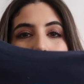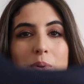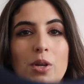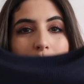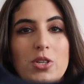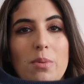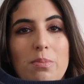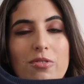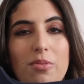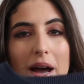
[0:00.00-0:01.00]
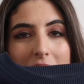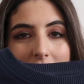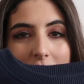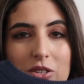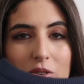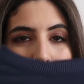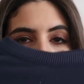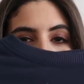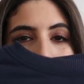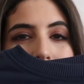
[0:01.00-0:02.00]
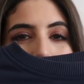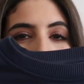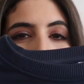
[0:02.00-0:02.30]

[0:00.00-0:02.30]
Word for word: blue jumper from And Other Stories says